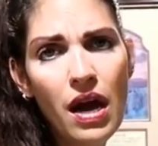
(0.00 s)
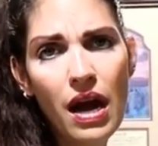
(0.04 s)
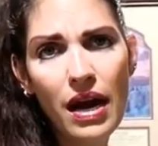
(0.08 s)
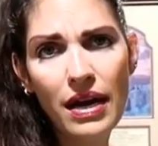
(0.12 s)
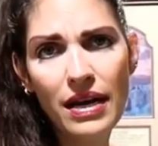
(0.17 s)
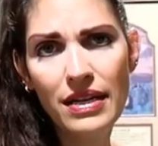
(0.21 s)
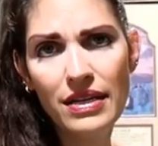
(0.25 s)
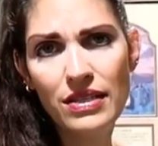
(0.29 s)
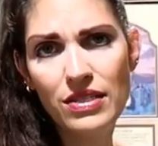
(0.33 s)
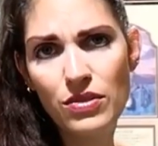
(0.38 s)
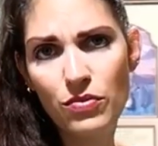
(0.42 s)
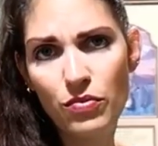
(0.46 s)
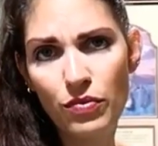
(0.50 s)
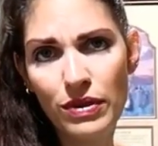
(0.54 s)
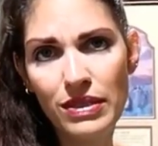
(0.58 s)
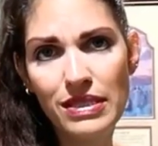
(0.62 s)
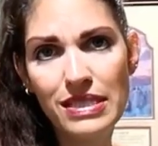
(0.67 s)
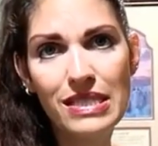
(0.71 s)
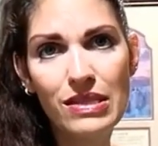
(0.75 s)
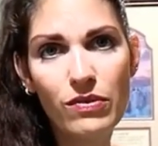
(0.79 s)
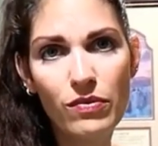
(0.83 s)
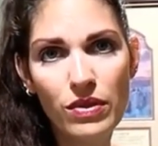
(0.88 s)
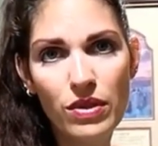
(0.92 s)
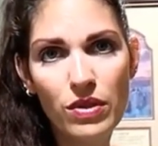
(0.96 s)
I just
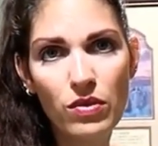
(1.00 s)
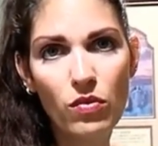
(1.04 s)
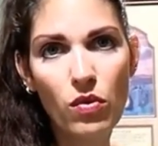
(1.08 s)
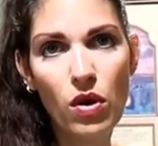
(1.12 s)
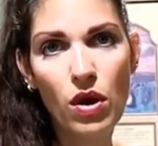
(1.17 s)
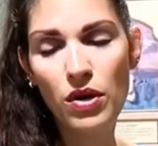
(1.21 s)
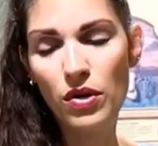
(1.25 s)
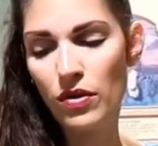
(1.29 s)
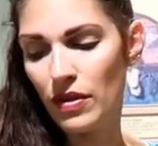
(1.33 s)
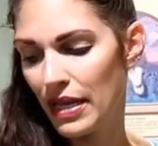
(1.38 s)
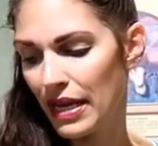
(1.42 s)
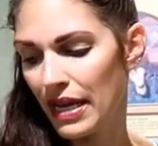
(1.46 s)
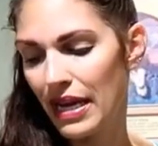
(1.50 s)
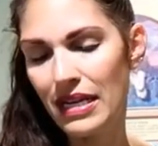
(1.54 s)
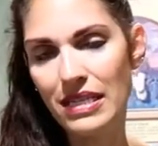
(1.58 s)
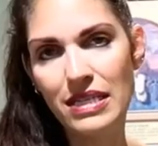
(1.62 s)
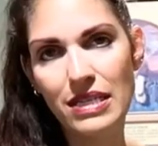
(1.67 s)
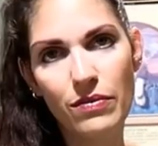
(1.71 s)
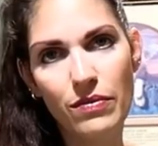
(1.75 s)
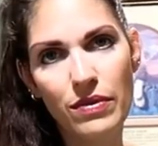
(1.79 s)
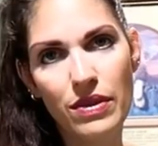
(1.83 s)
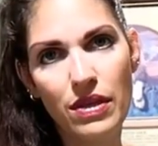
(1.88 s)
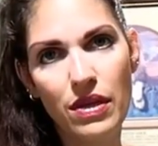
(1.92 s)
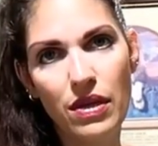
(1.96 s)
rinse it with the water like I
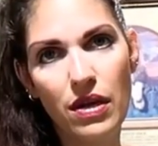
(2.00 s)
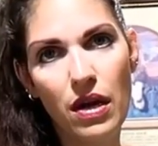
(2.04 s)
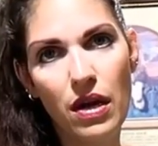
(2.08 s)
did with the